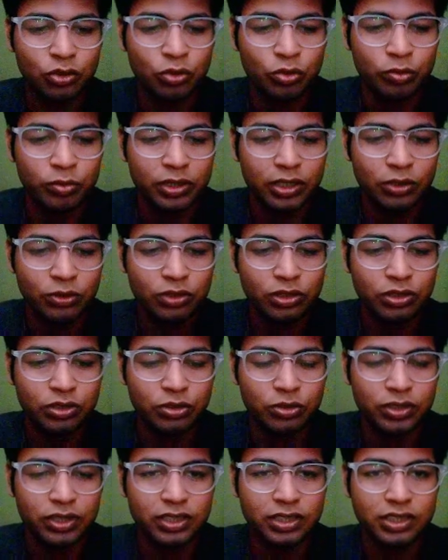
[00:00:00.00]
home route.
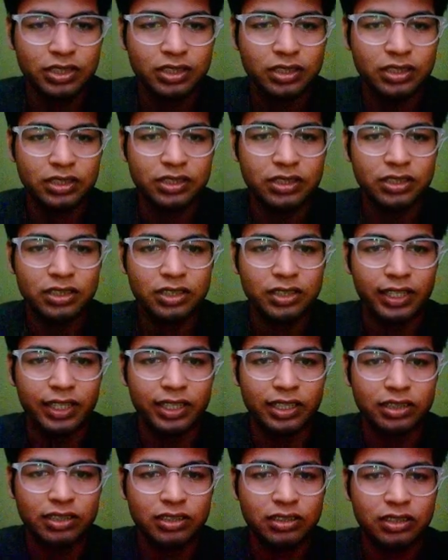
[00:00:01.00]
You can see this is
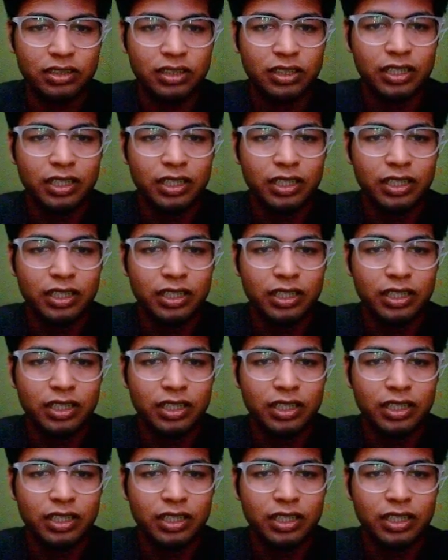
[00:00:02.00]
slash.